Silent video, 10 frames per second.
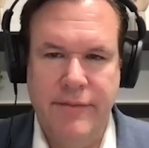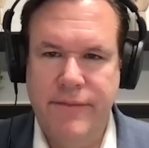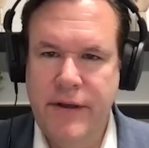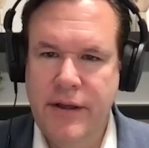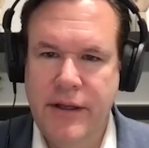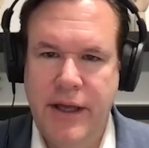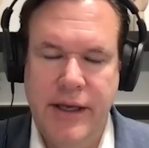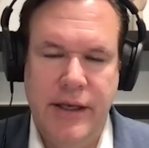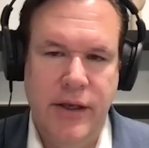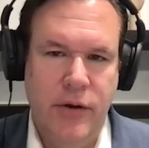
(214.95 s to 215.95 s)
I feel
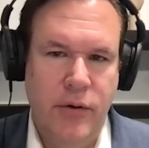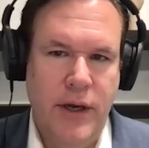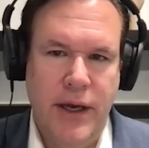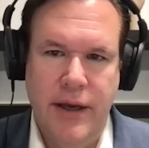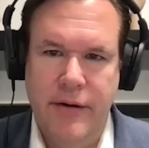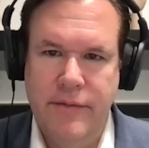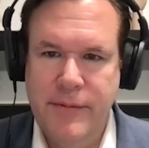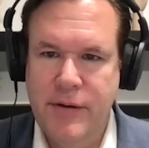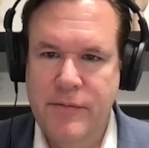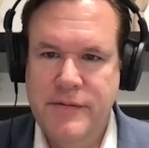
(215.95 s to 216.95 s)
like you have,
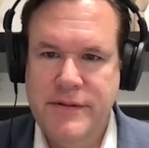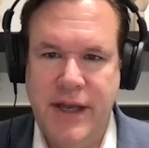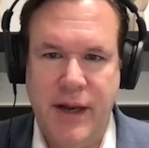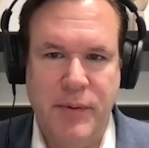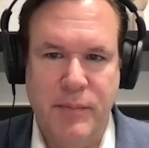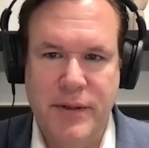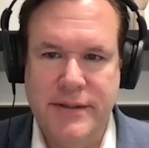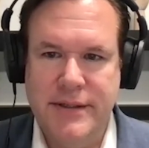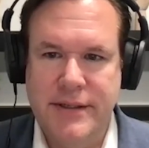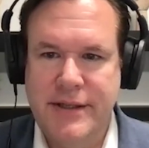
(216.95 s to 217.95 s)
you know, set up a
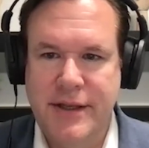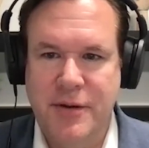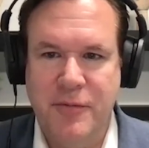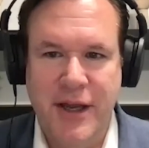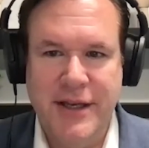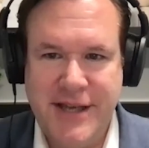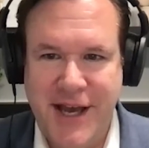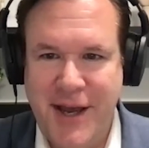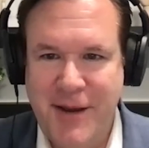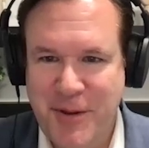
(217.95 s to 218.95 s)
business at the right
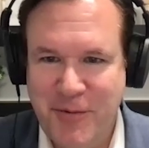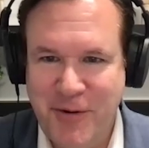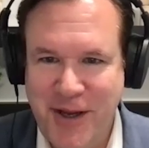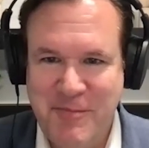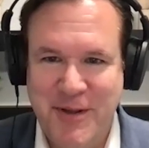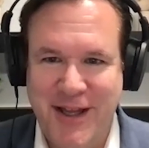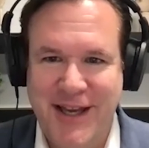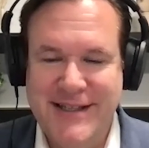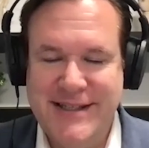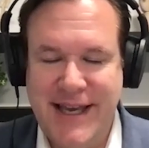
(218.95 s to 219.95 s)
time, at the right
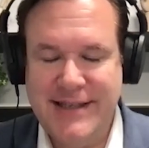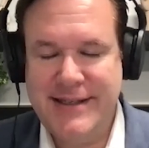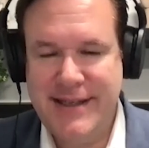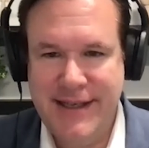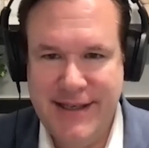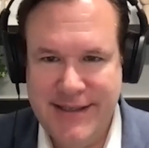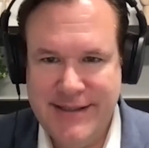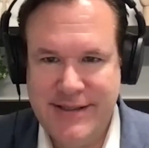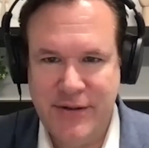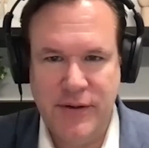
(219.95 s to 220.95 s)
place. That
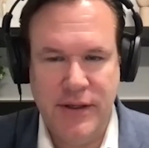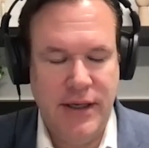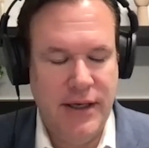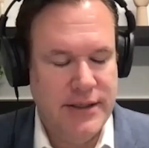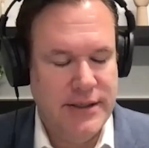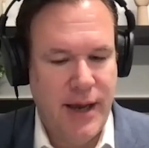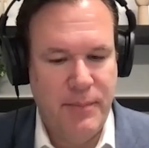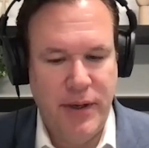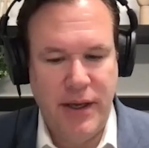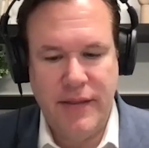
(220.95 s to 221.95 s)
is certainly a
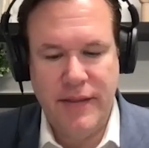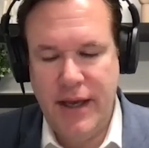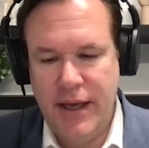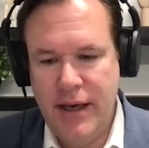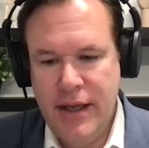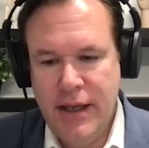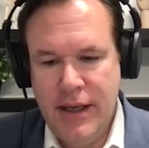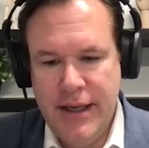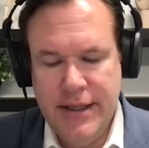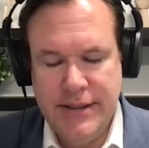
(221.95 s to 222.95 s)
topic that
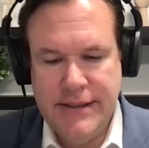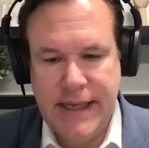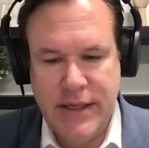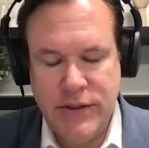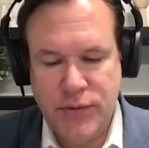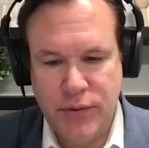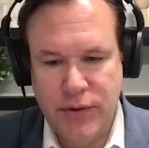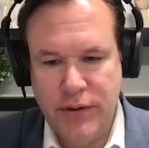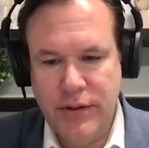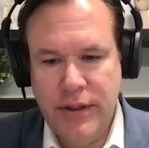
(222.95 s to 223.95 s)
is
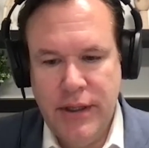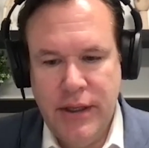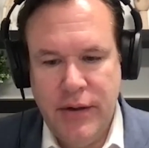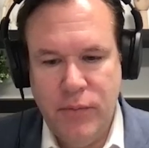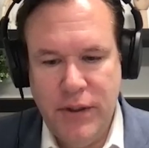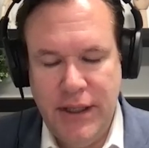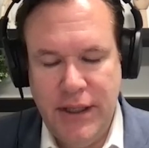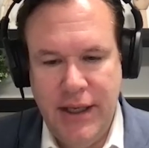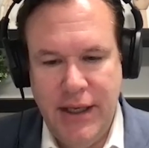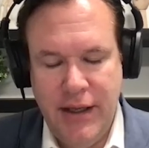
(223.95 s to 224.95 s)
central
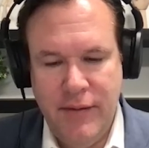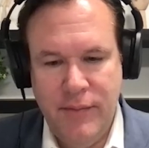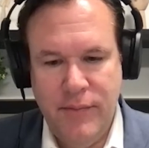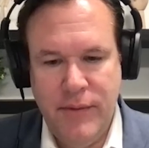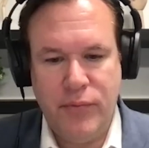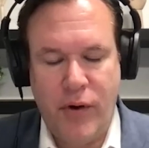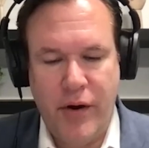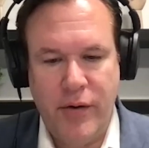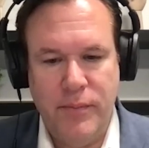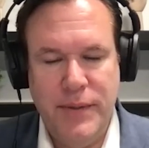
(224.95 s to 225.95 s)
really in
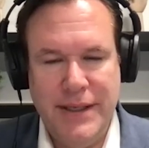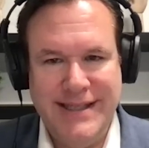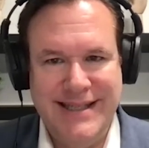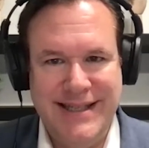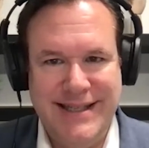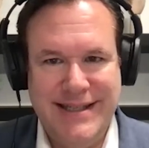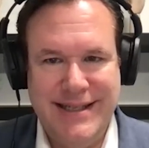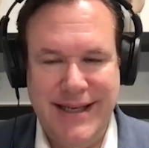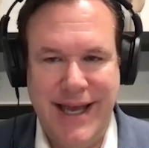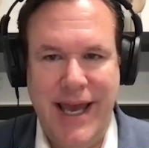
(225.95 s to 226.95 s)
broader business
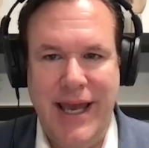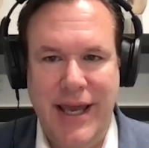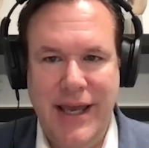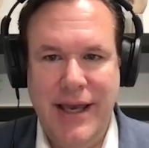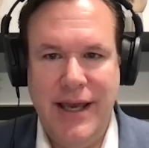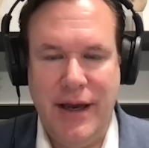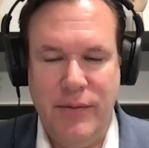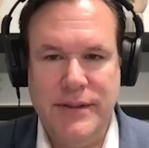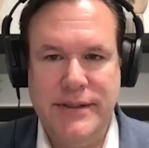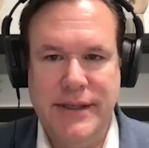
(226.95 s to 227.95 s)
today, I
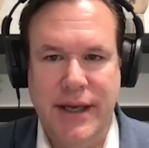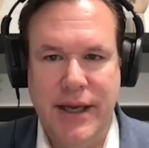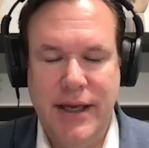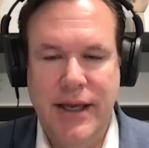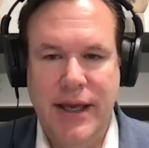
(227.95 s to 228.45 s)
would say.